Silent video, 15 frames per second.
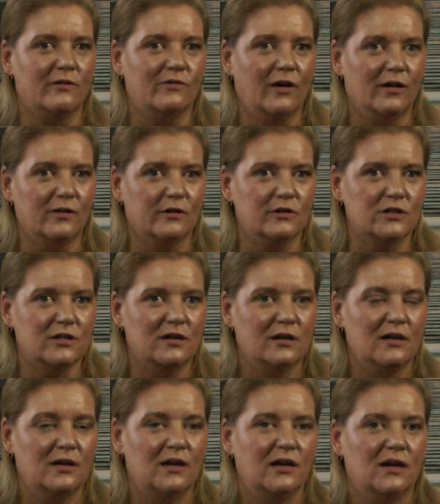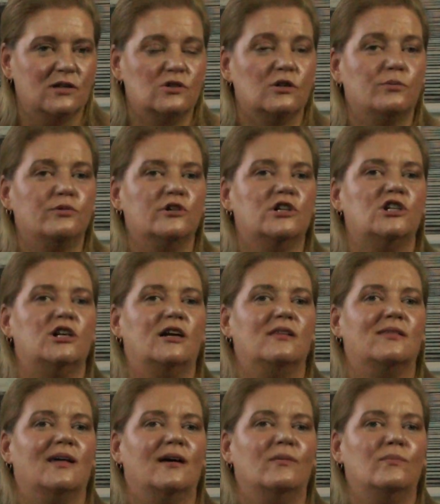fathers, to
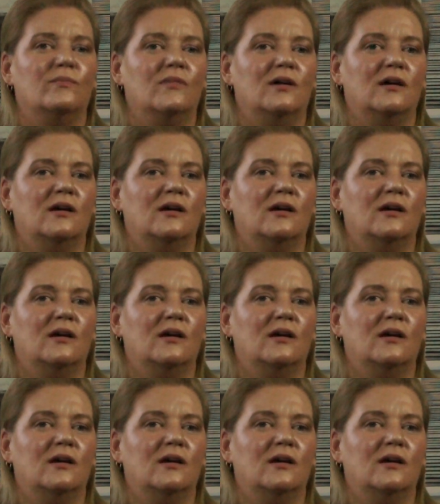appreciate them.